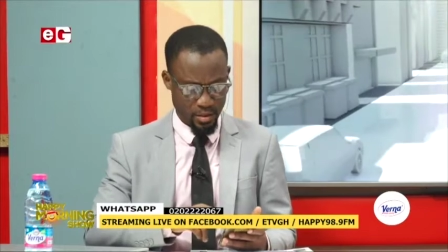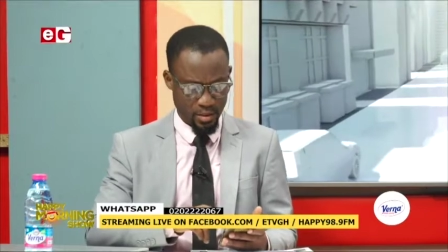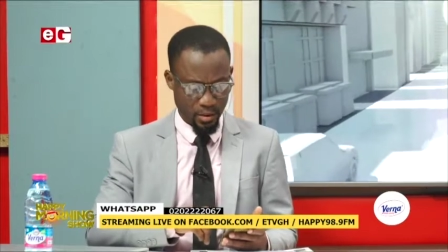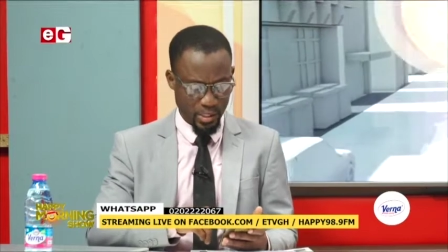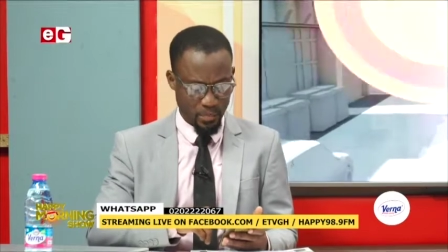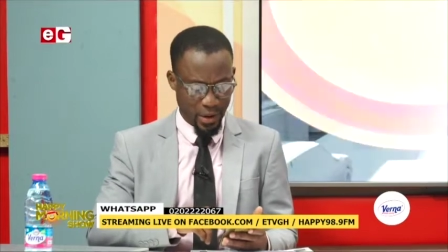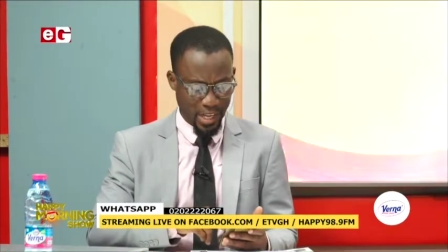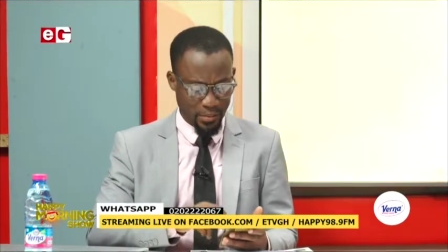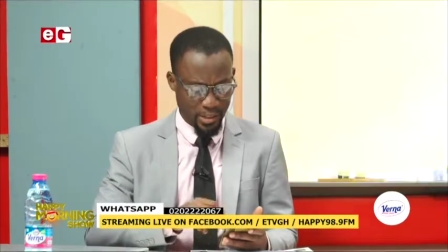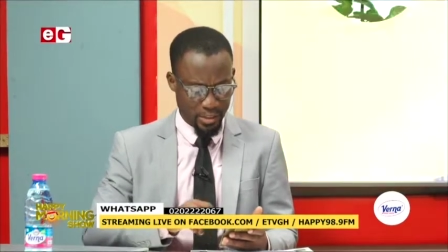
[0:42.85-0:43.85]
was the
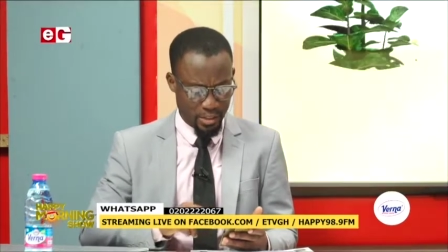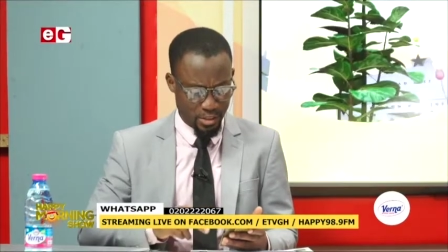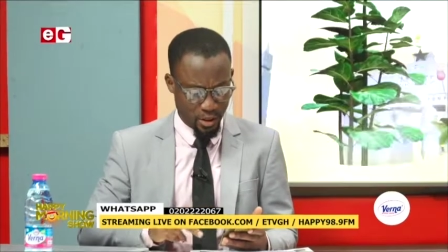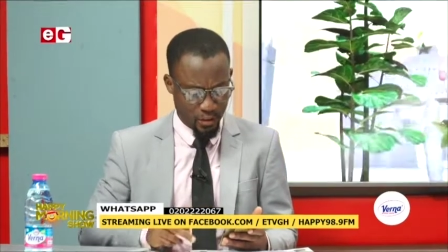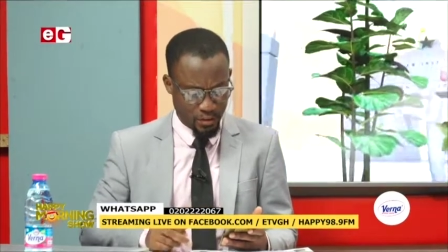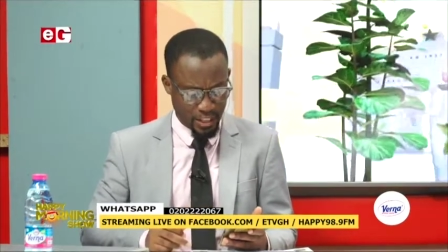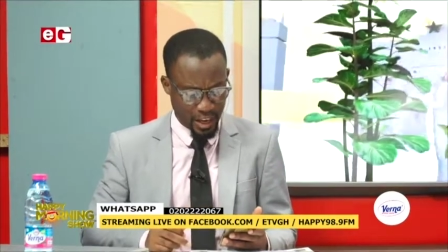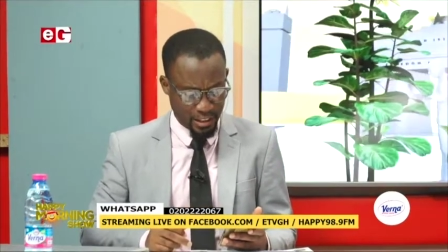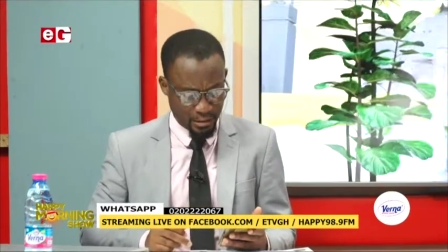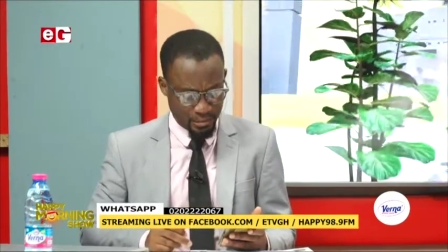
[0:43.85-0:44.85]
Parliament of
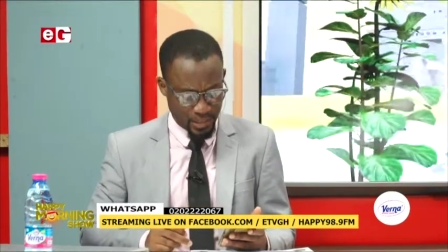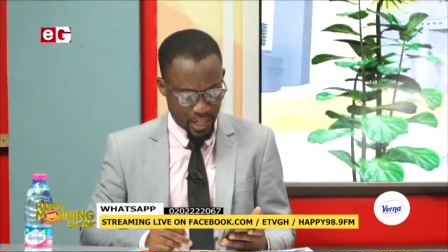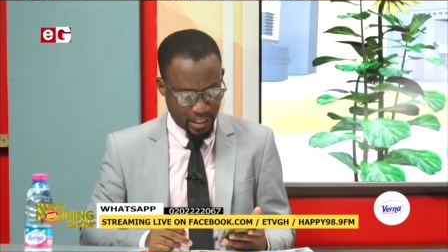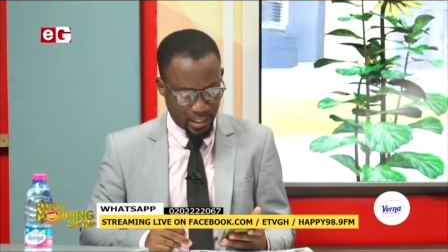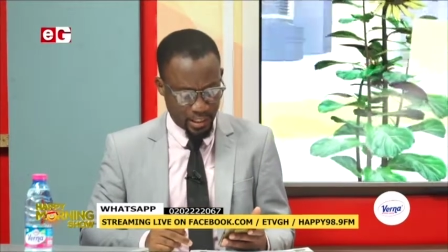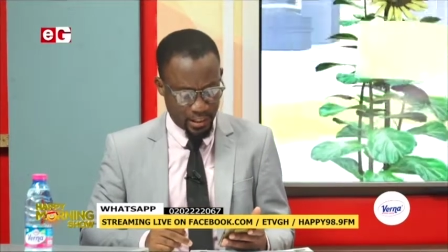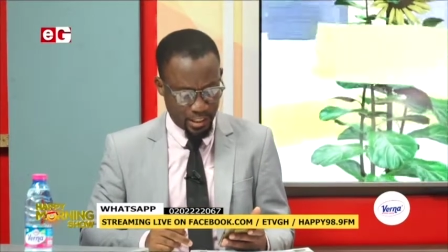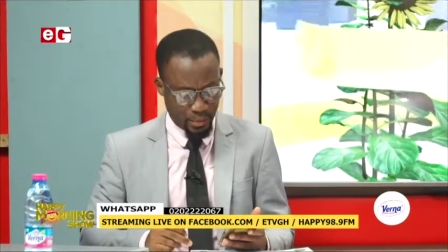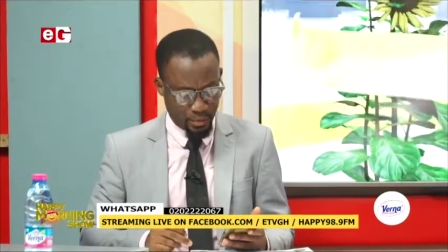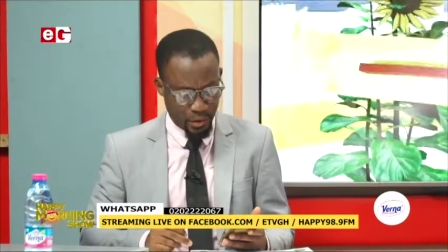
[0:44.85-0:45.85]
Ghana under the leadership
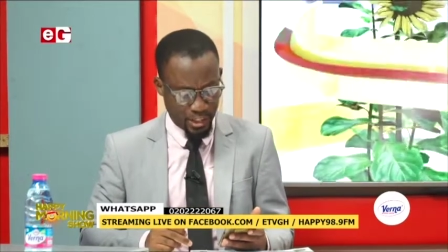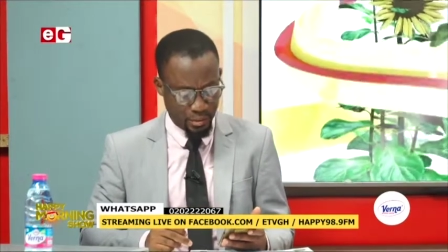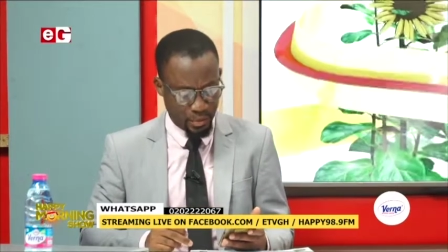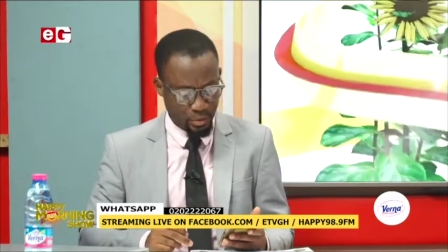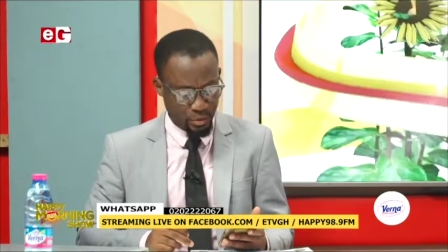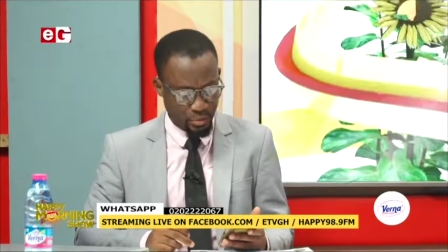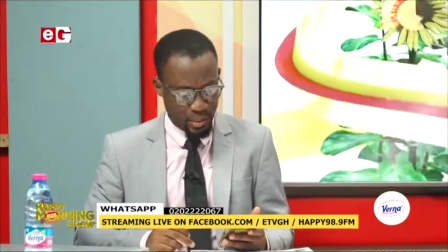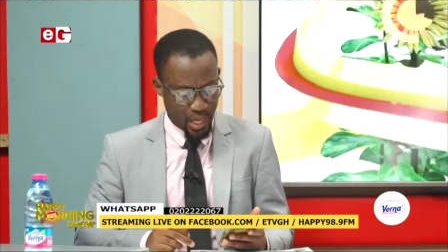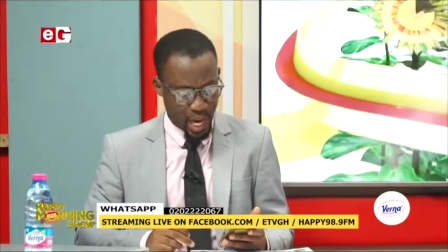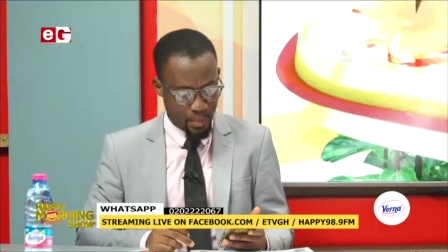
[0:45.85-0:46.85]
of Right Honorable
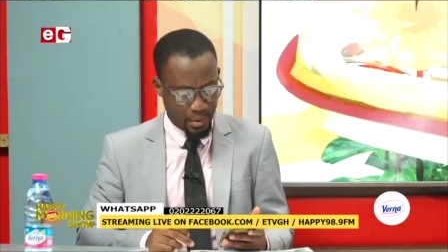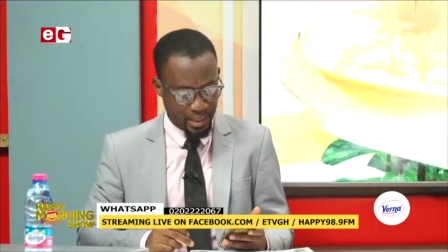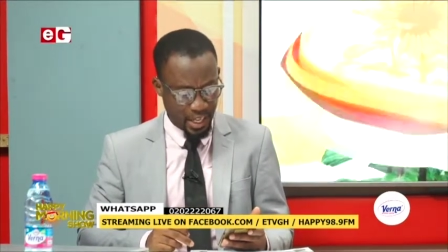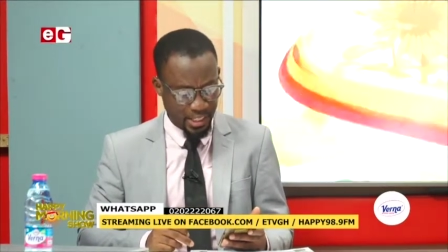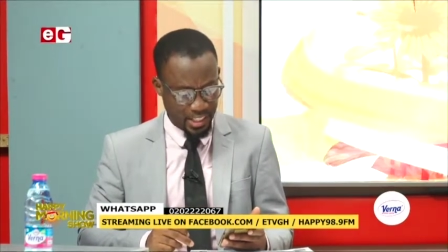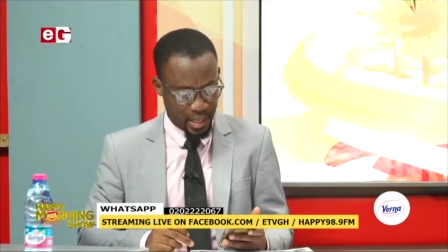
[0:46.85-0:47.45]
Alban S.K.